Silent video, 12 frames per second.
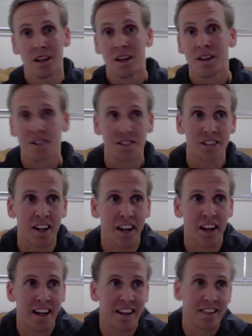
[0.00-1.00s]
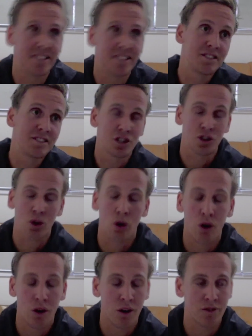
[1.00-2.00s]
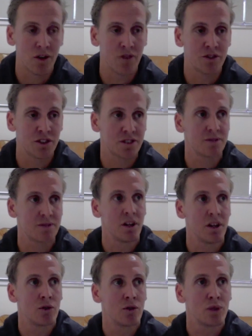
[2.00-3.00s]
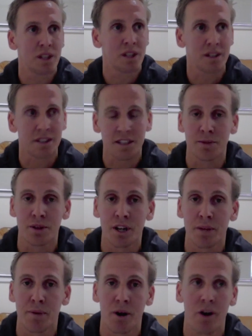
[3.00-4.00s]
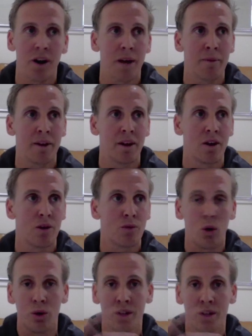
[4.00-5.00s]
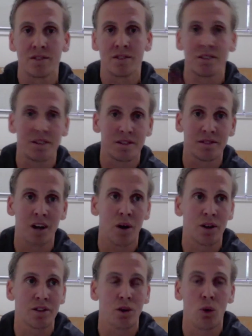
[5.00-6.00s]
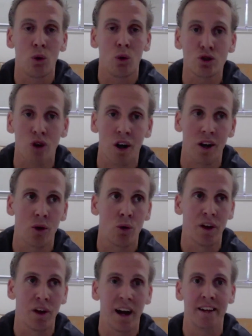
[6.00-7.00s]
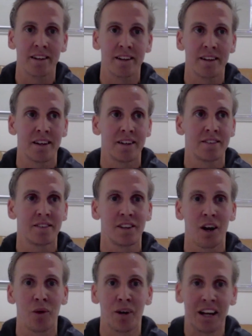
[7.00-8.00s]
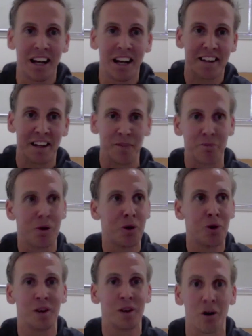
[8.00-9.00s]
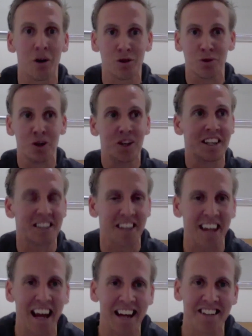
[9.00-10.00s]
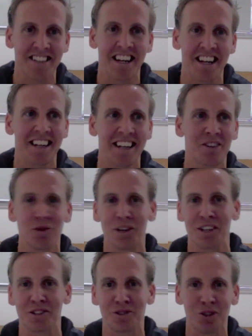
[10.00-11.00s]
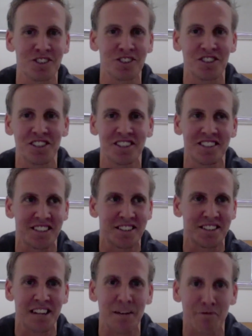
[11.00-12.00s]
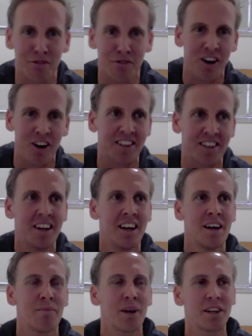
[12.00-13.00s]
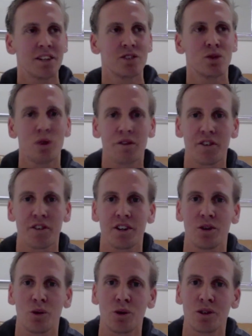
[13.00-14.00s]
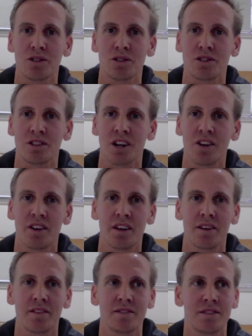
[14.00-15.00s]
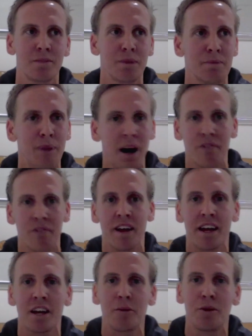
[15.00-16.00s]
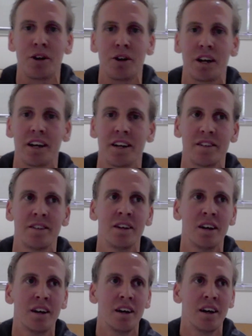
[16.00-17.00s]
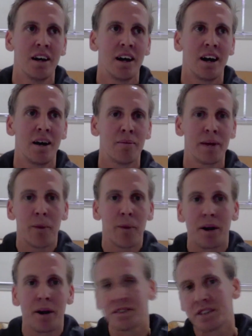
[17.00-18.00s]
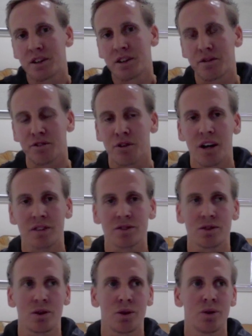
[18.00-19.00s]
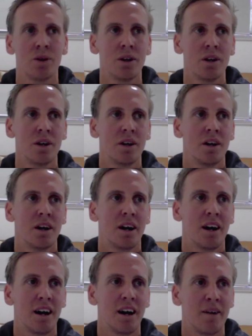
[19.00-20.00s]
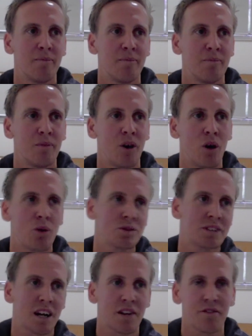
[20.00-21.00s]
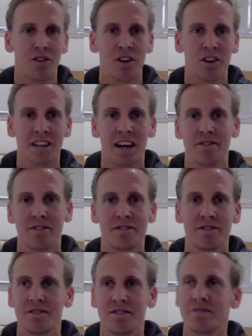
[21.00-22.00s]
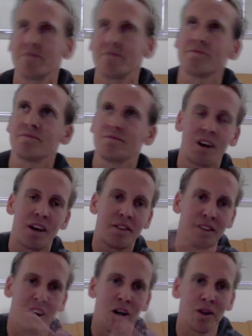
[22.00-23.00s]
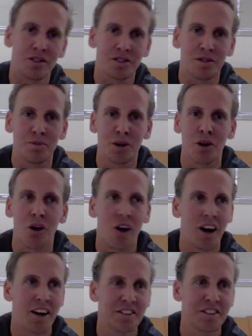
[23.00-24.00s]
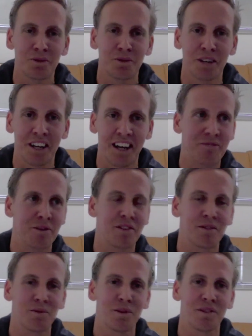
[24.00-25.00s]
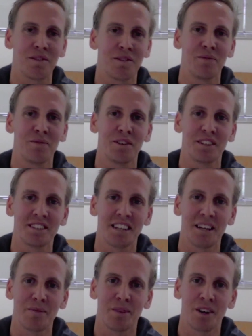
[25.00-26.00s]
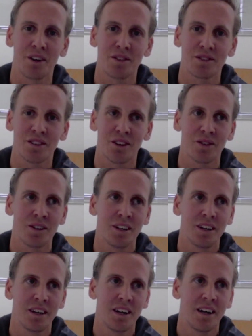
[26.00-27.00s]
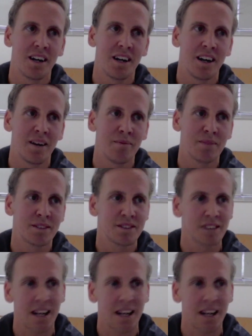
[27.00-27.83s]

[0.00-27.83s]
the Sunday just gone. I'm just doing disability program, and then I rolled into going to horse riding all day, and we're collecting poo, and I was working in the canteen cooking sausages and deep frying. But you do it for your daughters, to be part of their community, and our parents did it for us. So I would sacrifice that rather than going to Mackay this weekend with the team, so it's that